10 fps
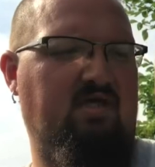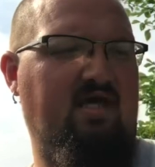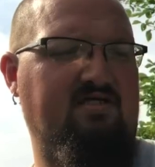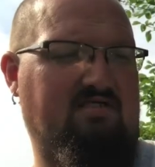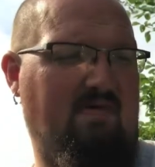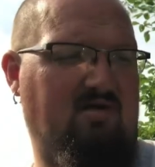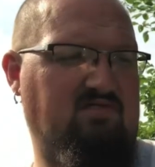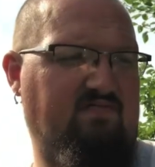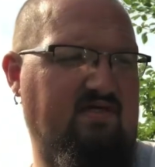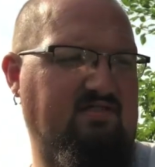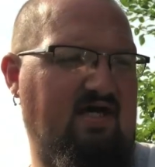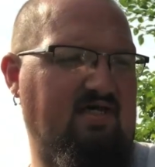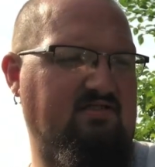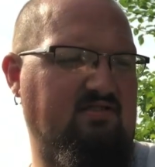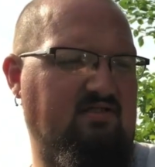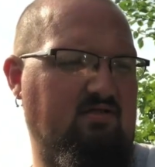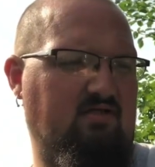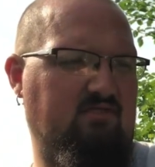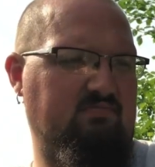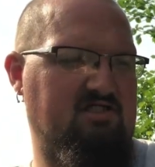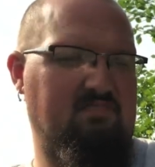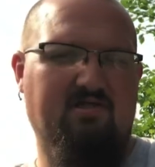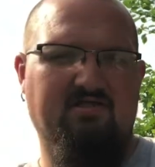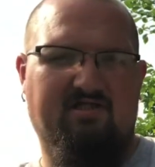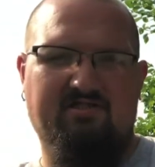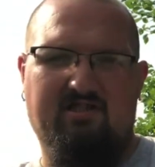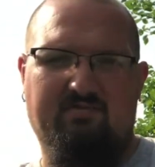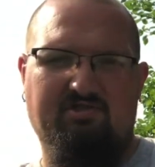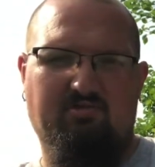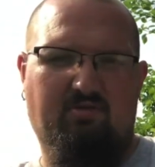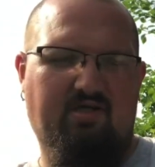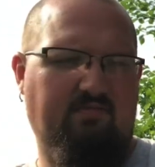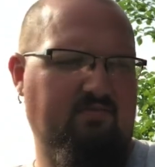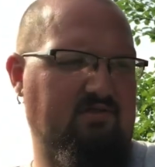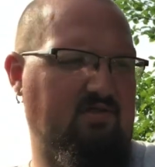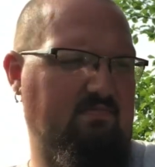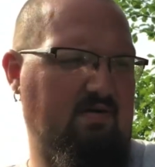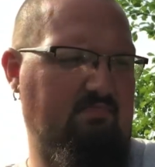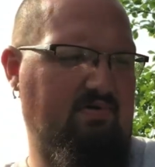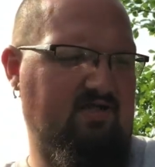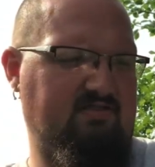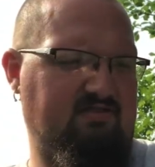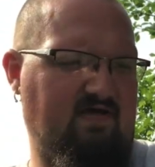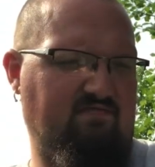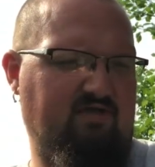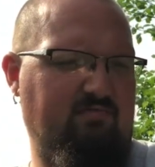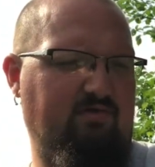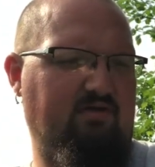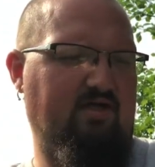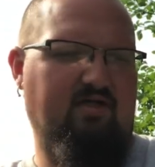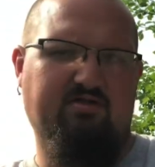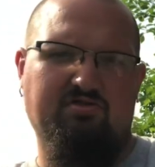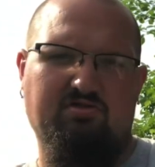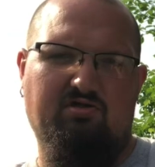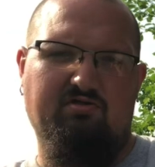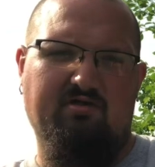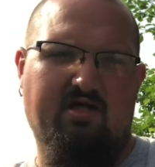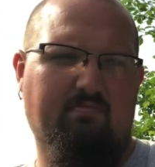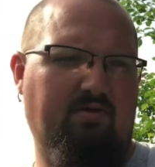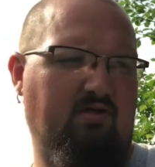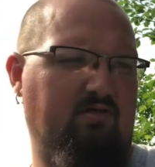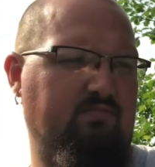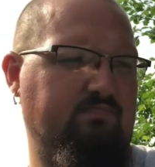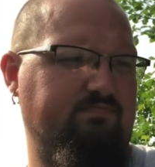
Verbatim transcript: Yeah, it smells fantastic. Um, it smells like it's going to be sweet. It's, I bet it's definitely going to be like a dessert type beer.